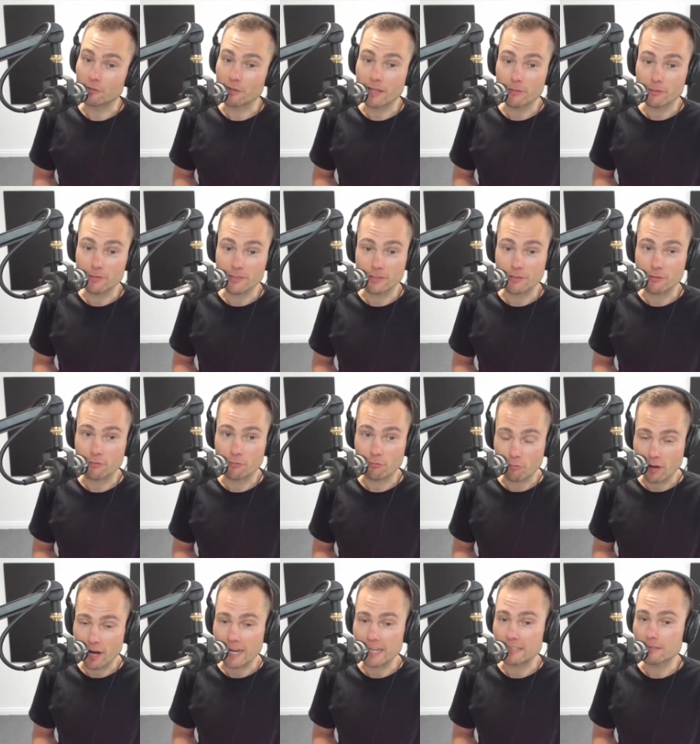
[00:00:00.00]
That was a
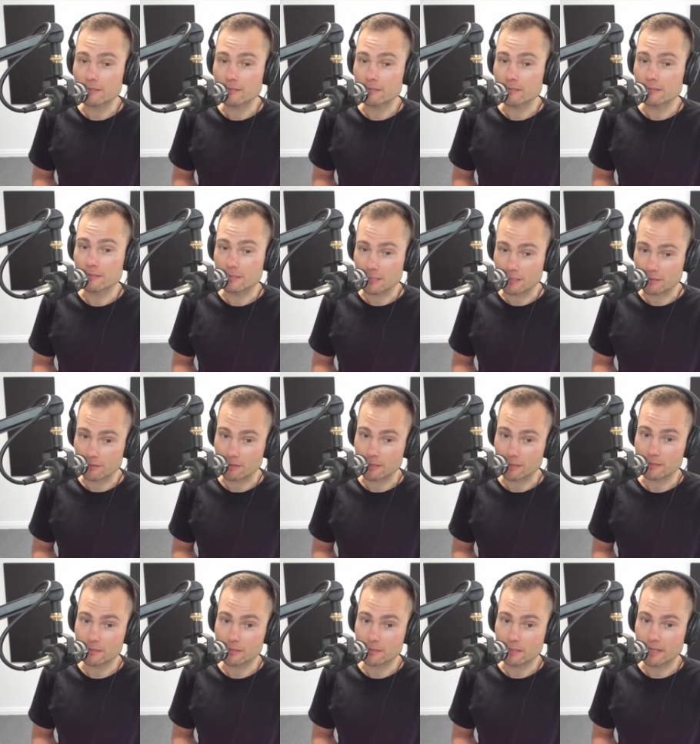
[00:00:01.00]
great
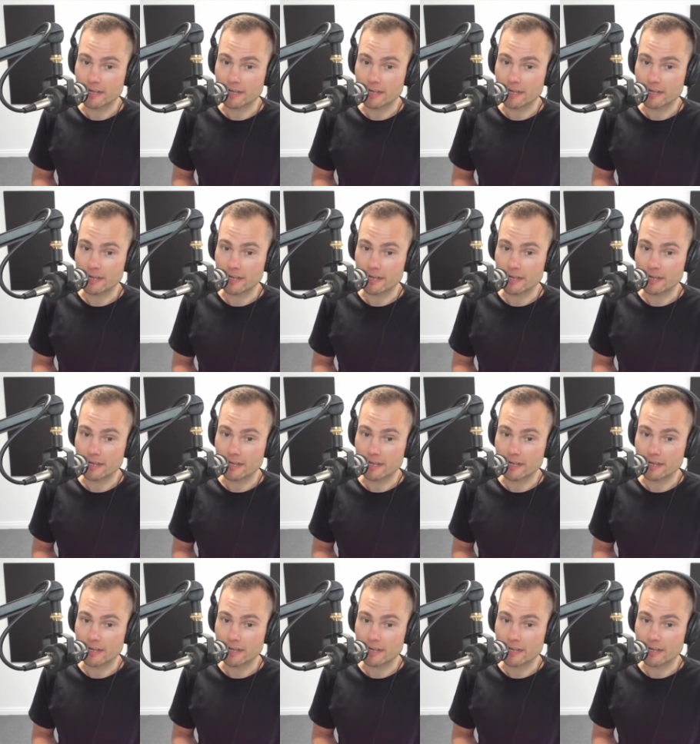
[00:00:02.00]
series,